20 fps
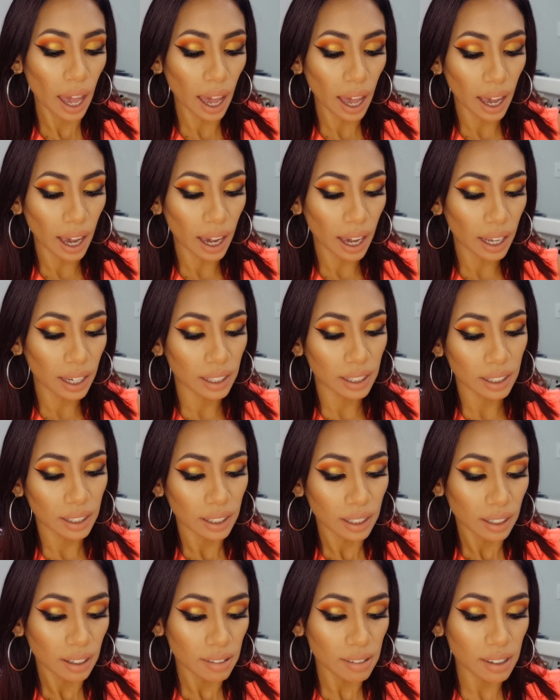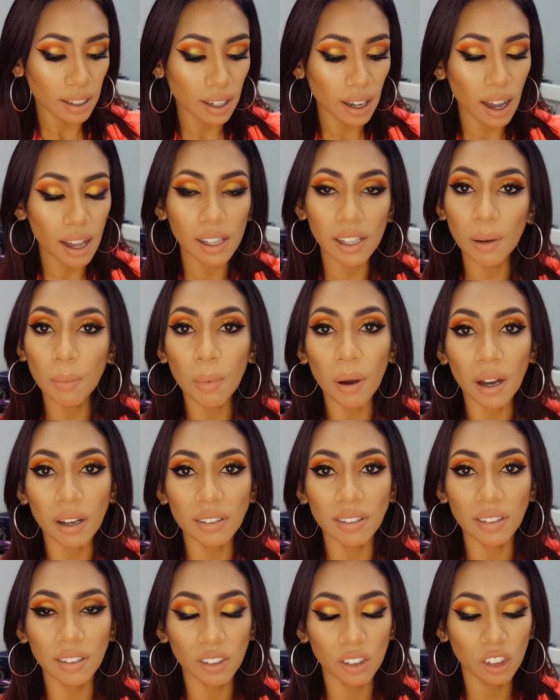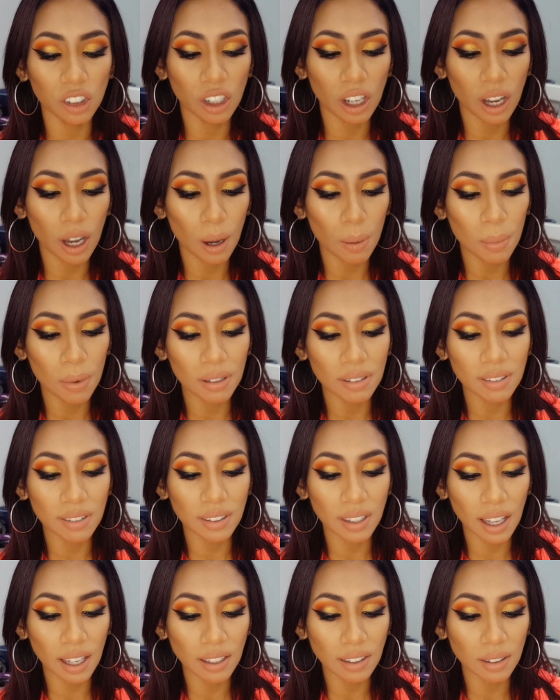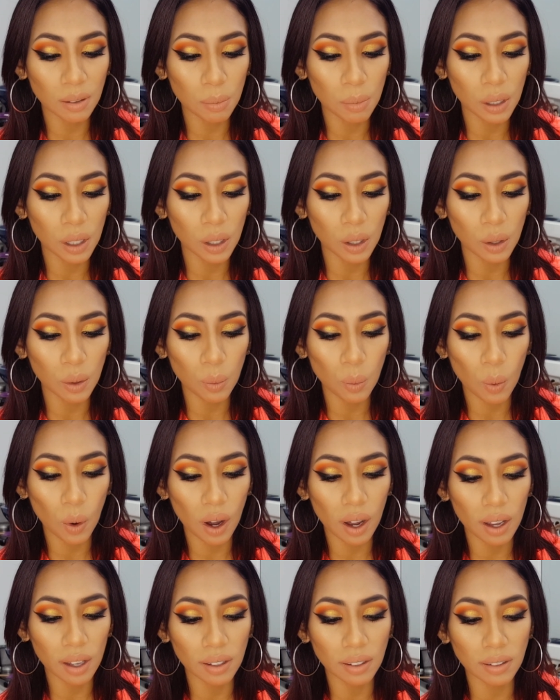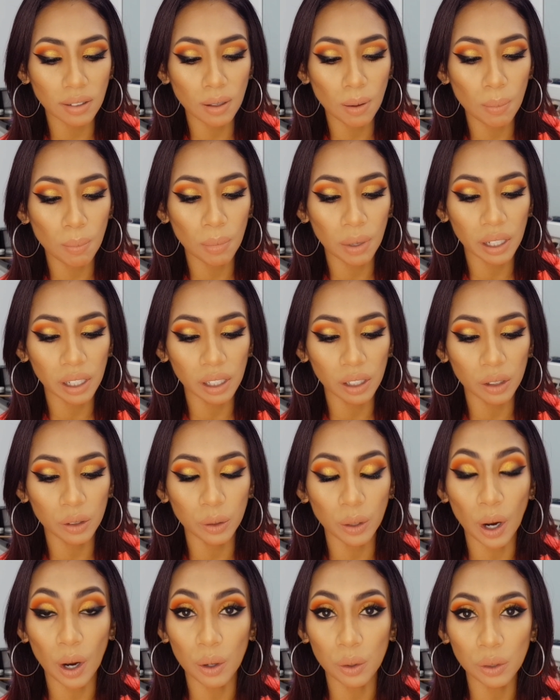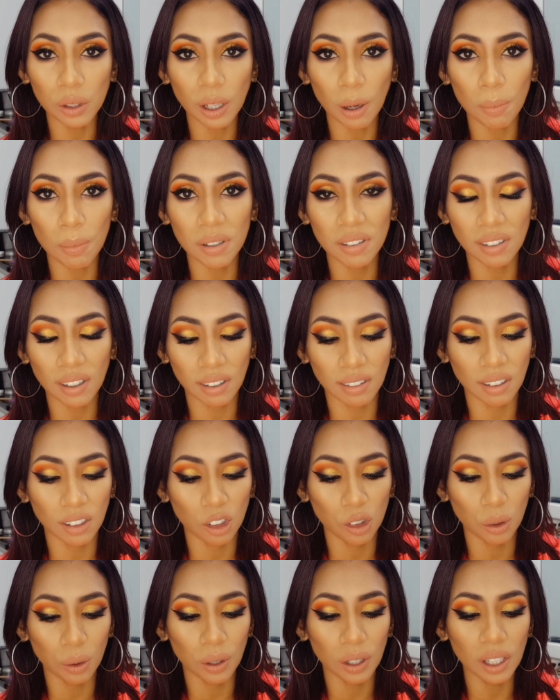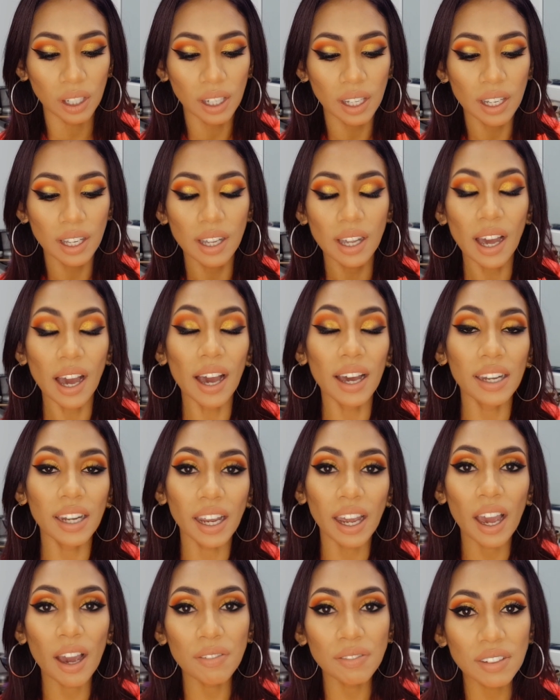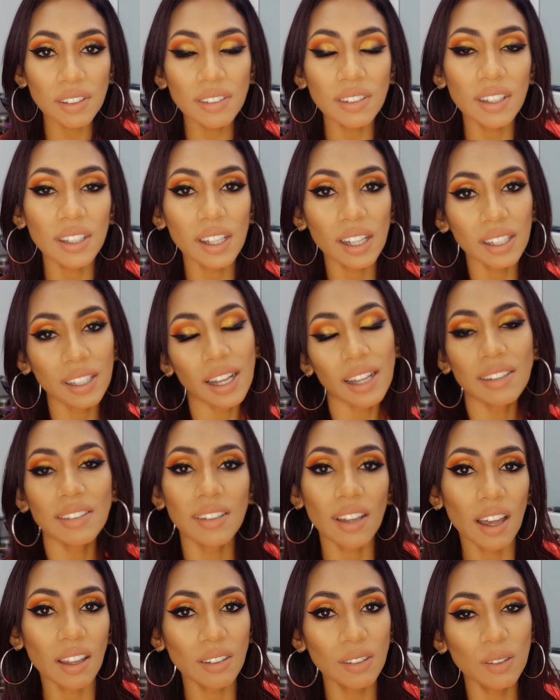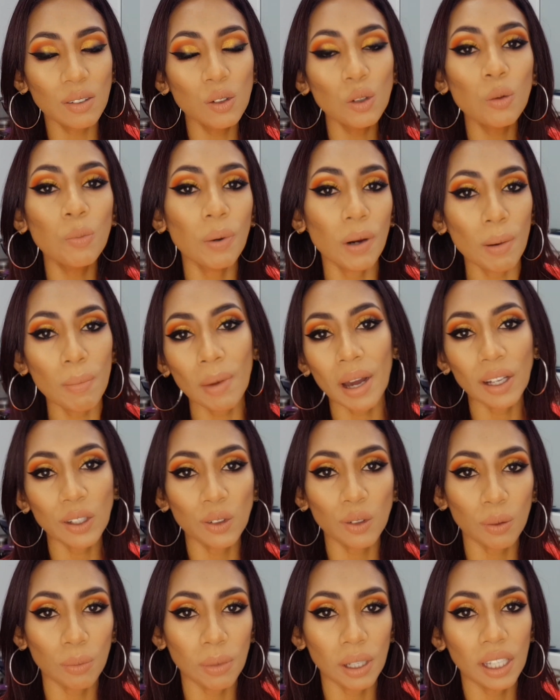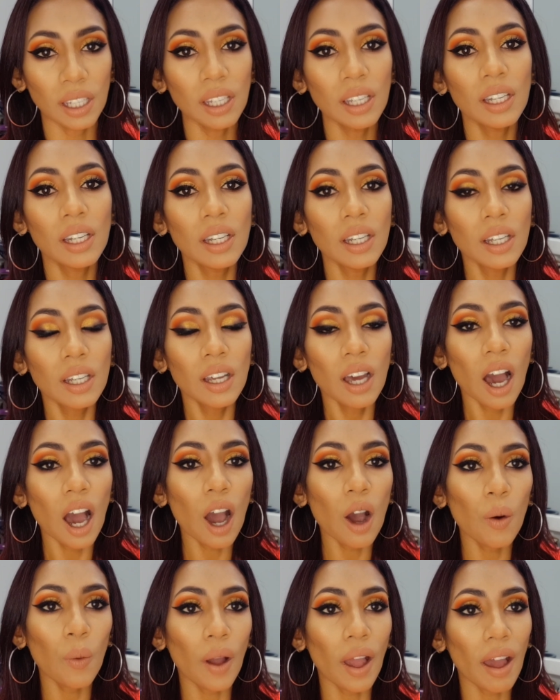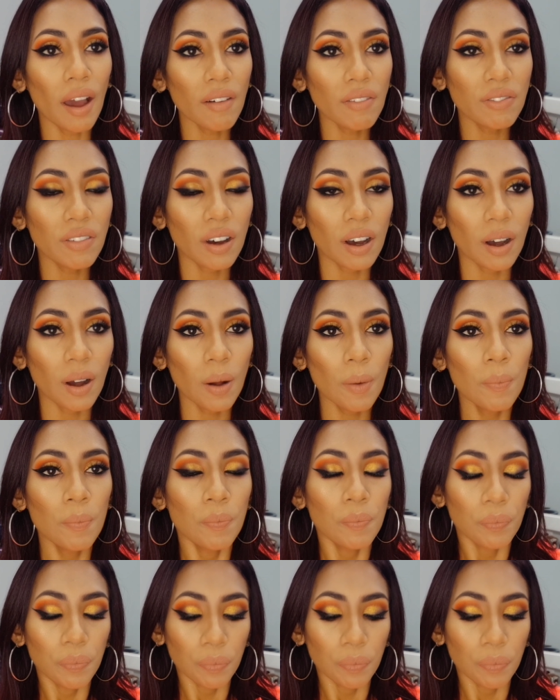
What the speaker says: and the color boxycharm sent me was the middle ground, number 63, and I have to say that that's a super match for me. However,